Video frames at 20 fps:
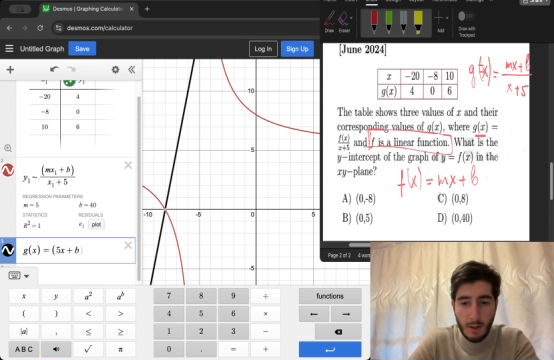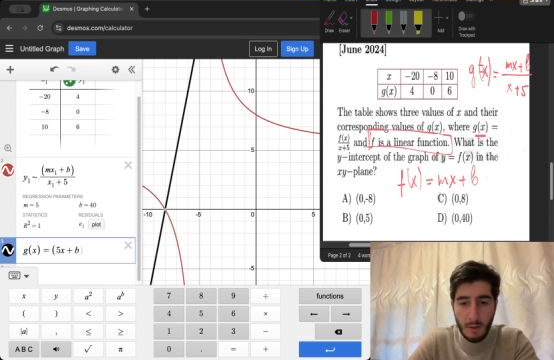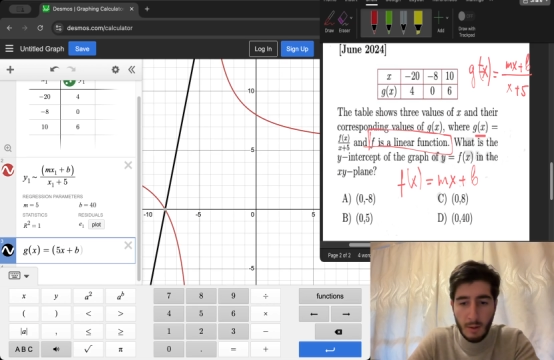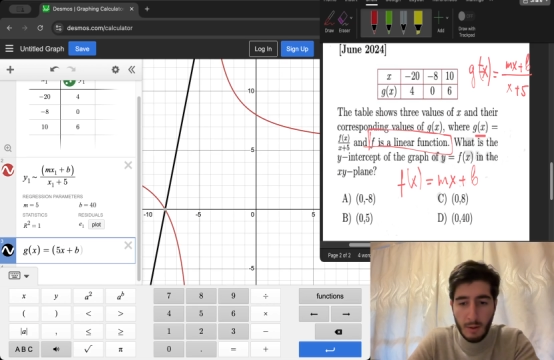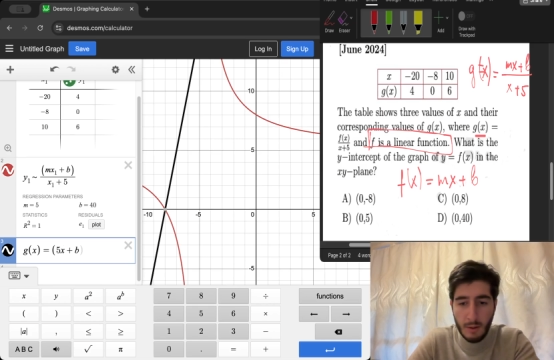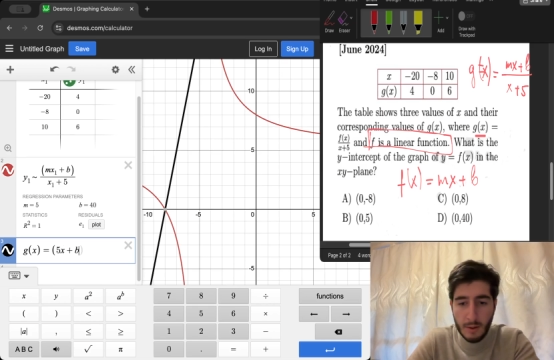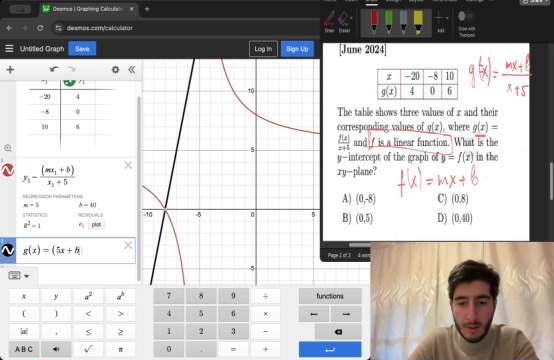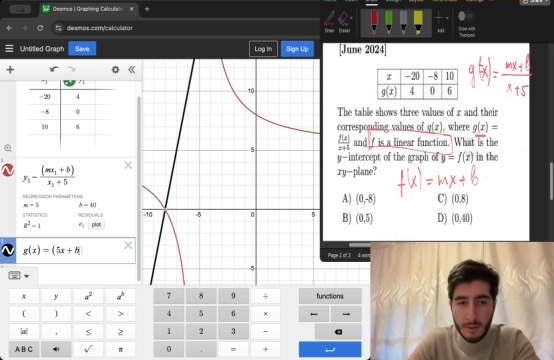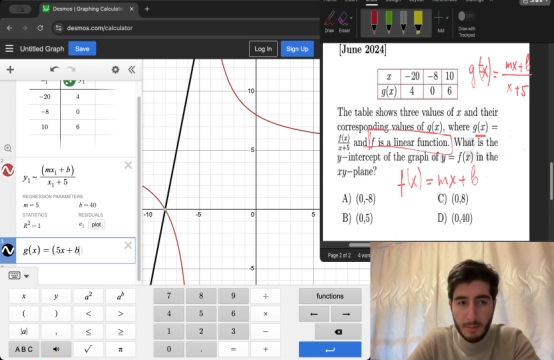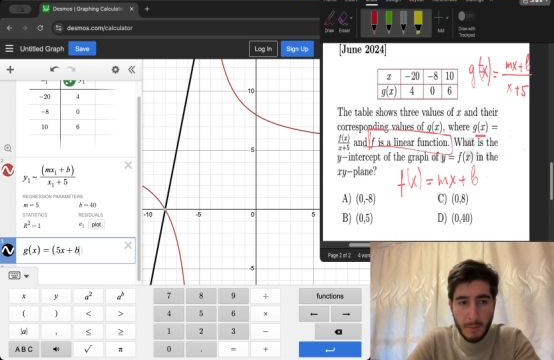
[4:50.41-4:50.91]

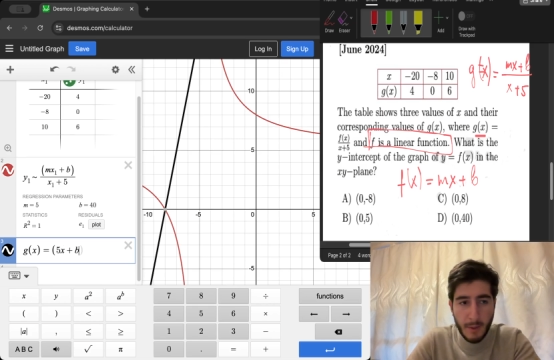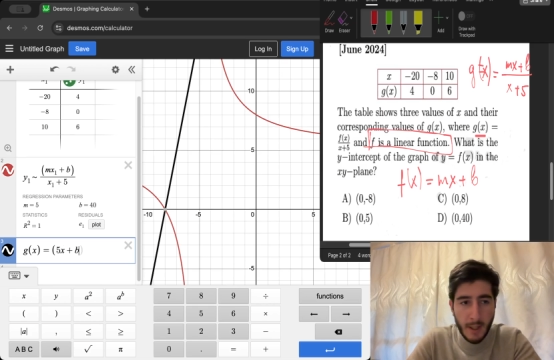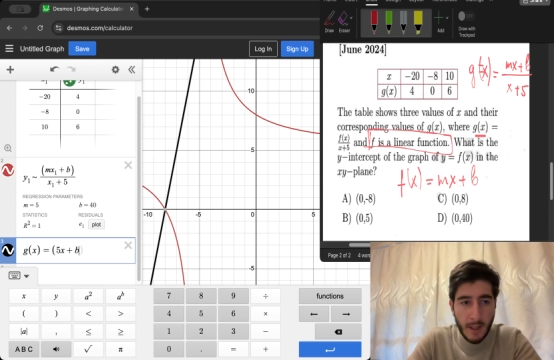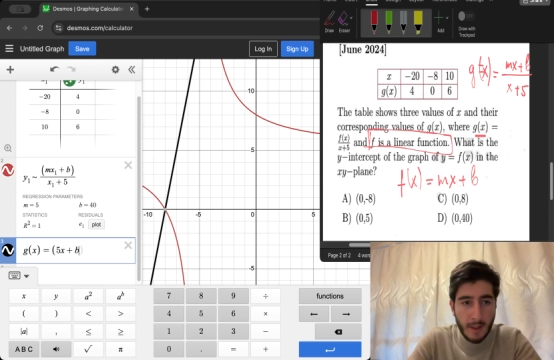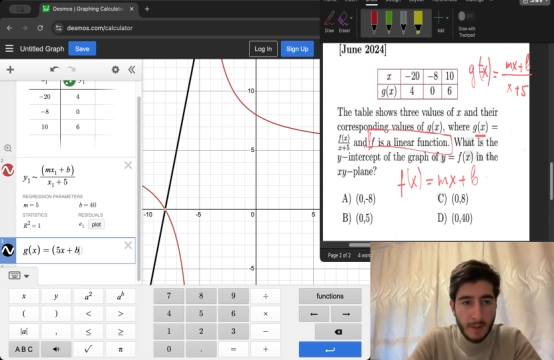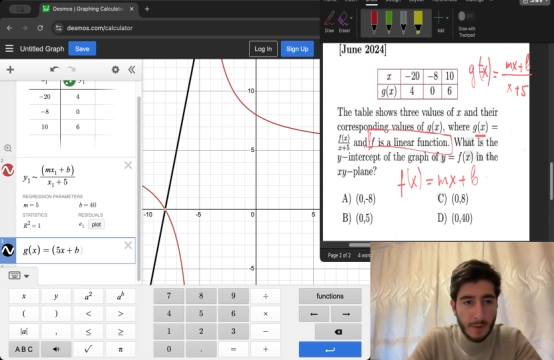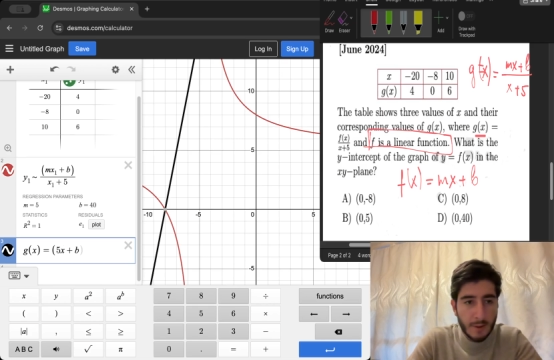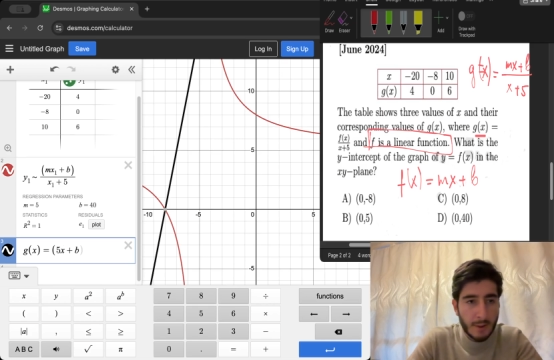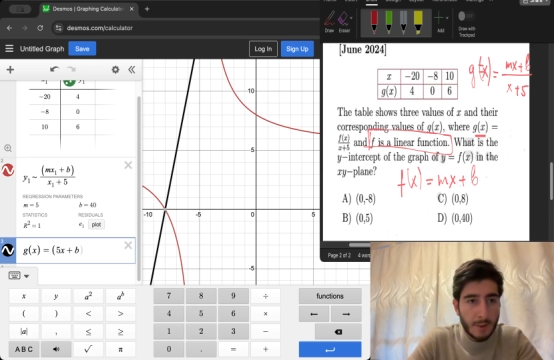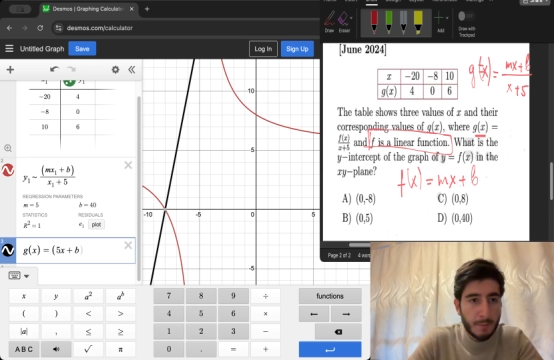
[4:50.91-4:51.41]
close
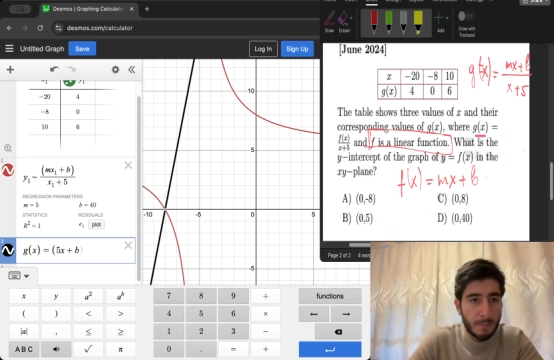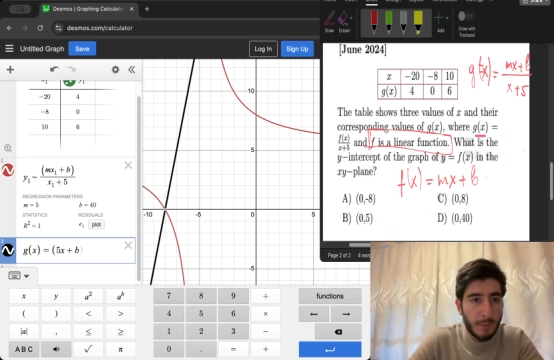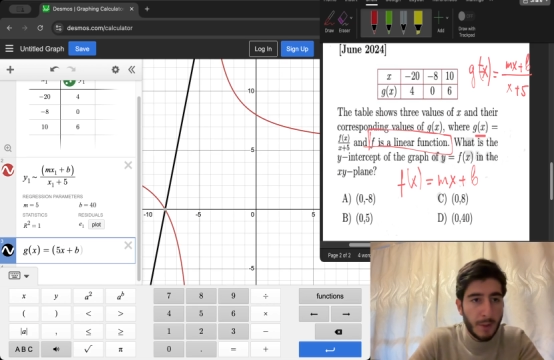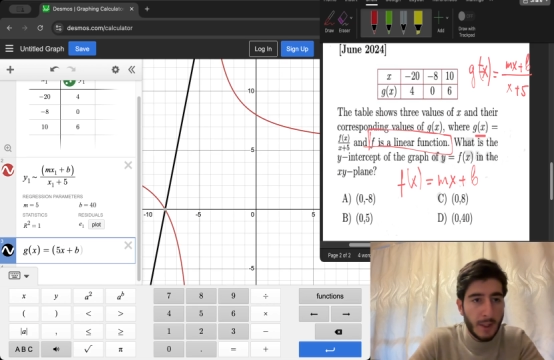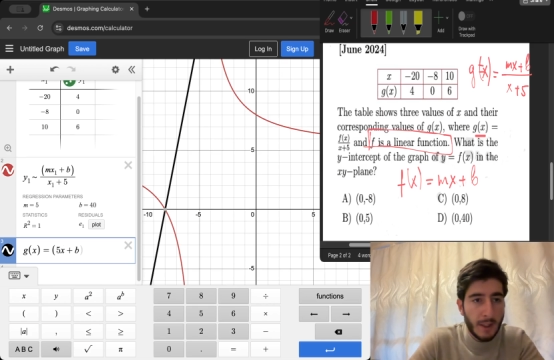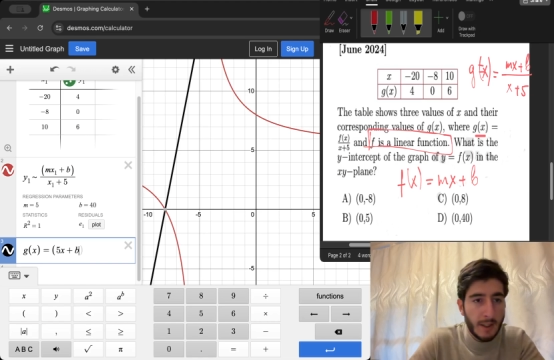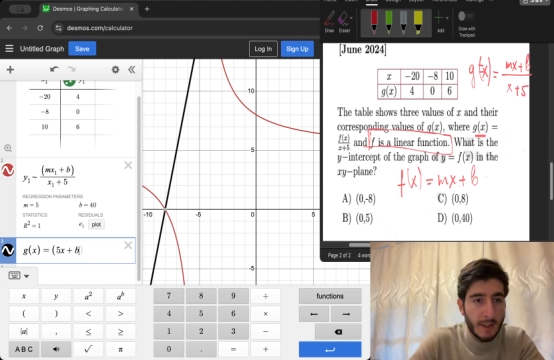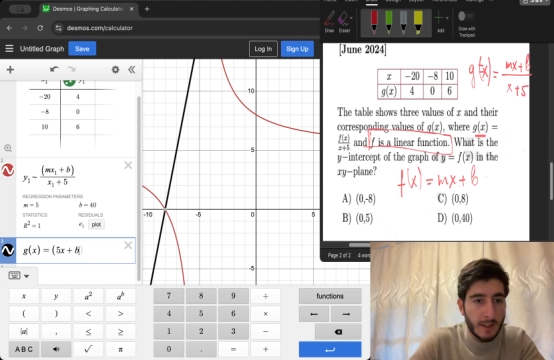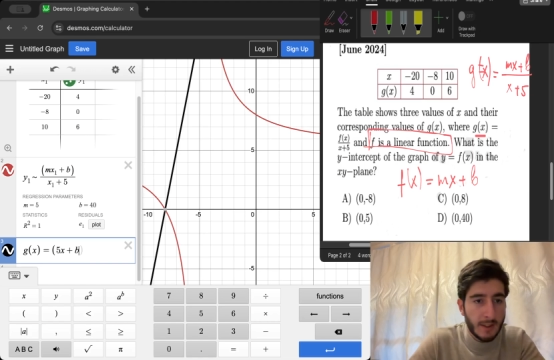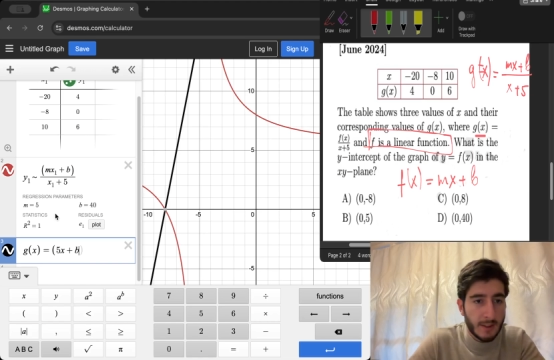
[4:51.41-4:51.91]
parenthesis,
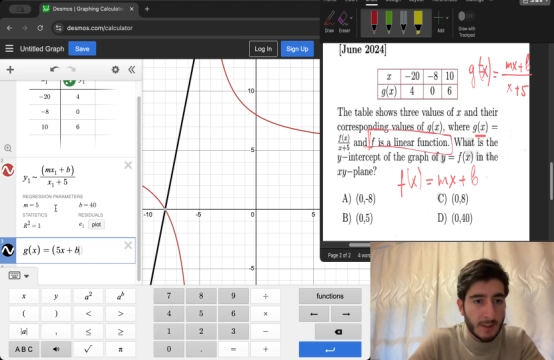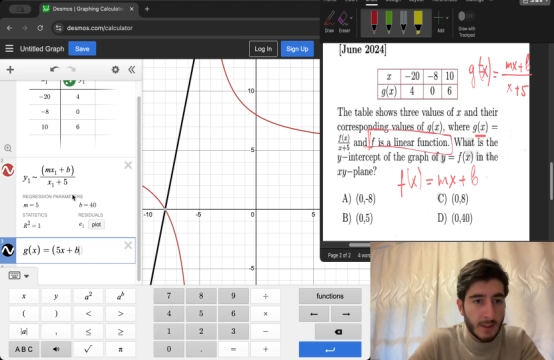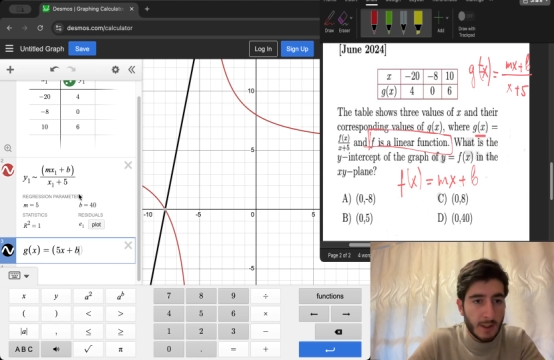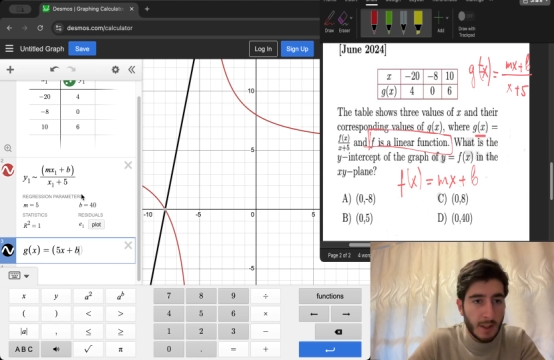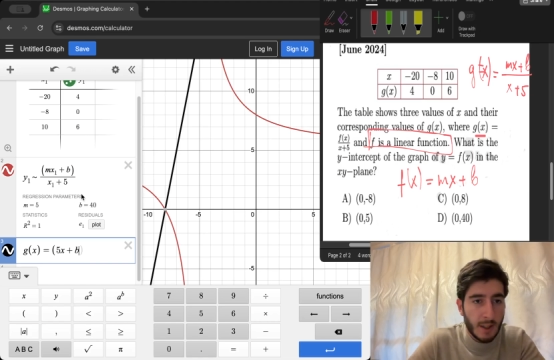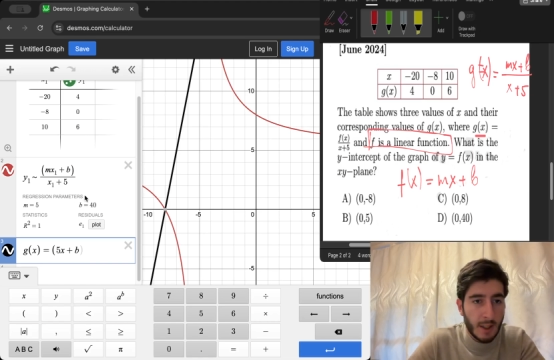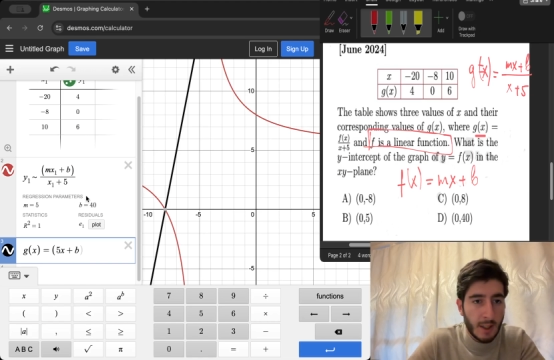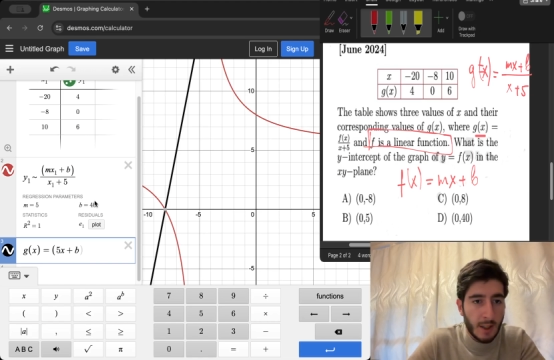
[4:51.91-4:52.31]
b is